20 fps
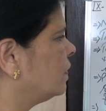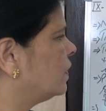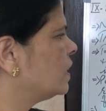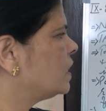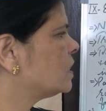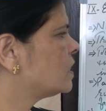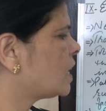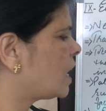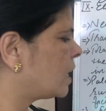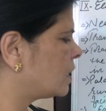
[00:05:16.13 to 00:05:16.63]

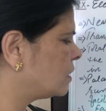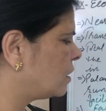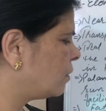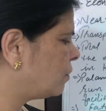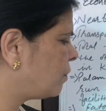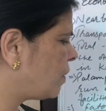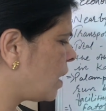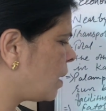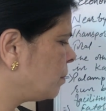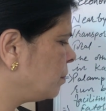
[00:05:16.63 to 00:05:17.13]
these are the
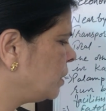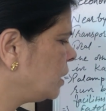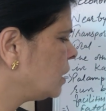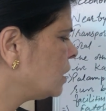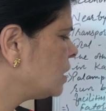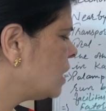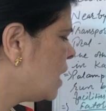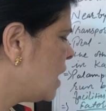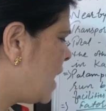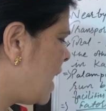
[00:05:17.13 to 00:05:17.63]

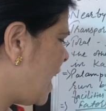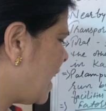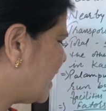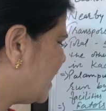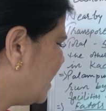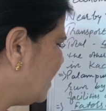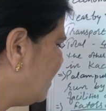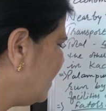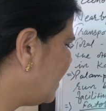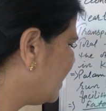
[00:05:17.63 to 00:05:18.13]
farming
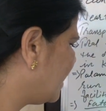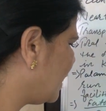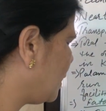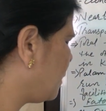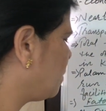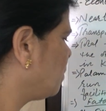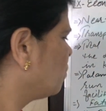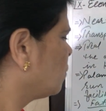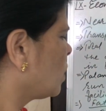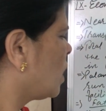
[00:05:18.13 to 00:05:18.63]
activity.